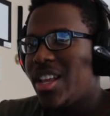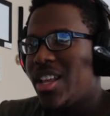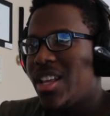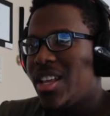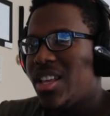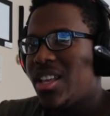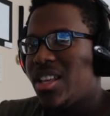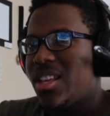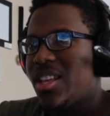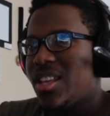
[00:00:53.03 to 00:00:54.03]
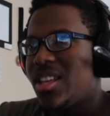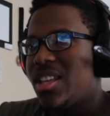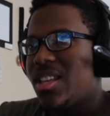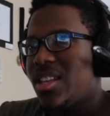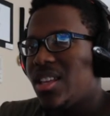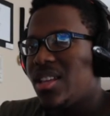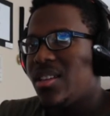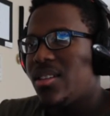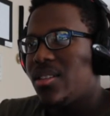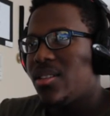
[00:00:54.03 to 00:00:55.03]

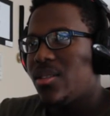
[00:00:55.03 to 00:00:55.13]
Nothing is said.